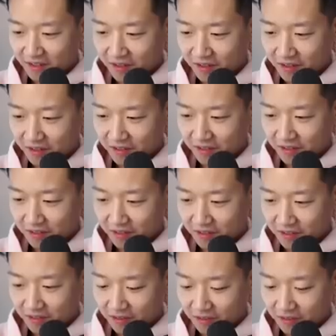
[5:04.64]

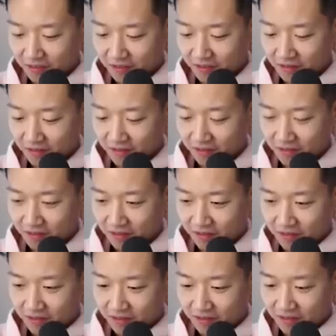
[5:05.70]

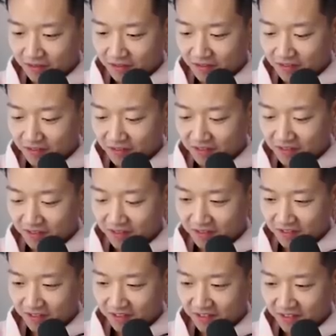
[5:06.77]

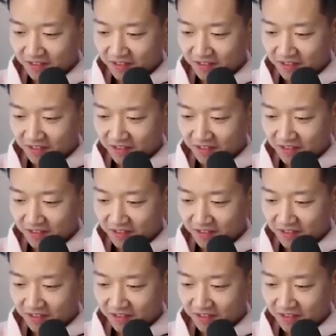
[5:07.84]
This person isn't speaking.